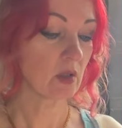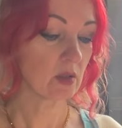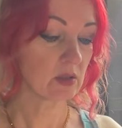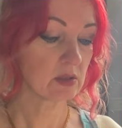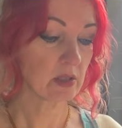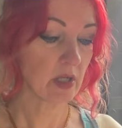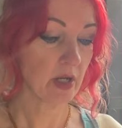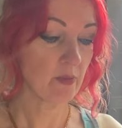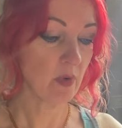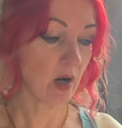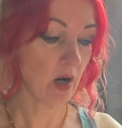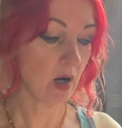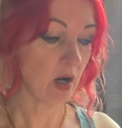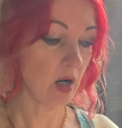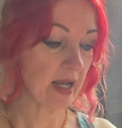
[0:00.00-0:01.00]
So
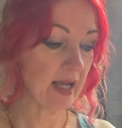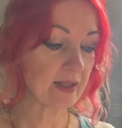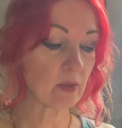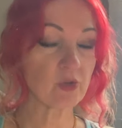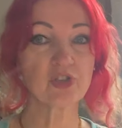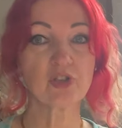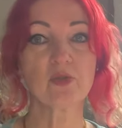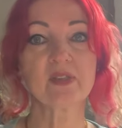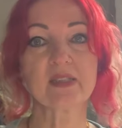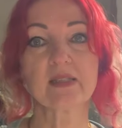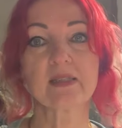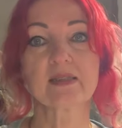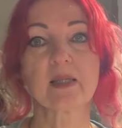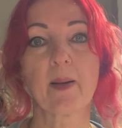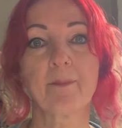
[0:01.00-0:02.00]
I was using
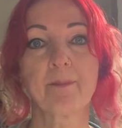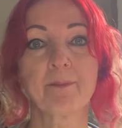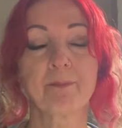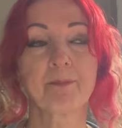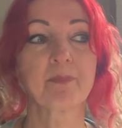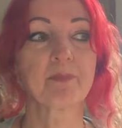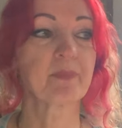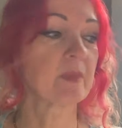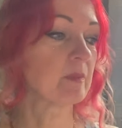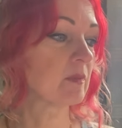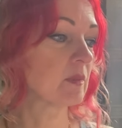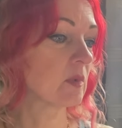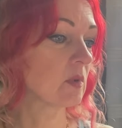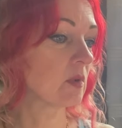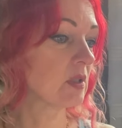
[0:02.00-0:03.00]
some,
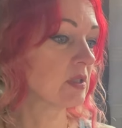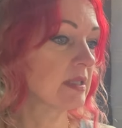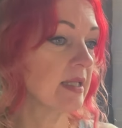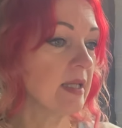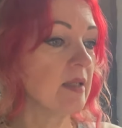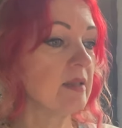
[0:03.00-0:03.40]
is it here?